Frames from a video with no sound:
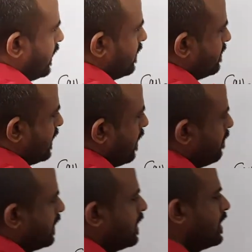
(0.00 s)
In the
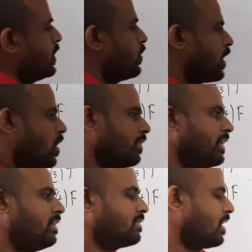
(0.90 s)
same journal you record the
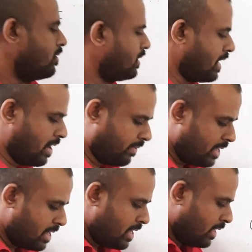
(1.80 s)
discount
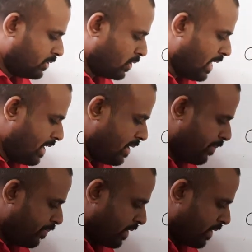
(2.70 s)
allowed. So then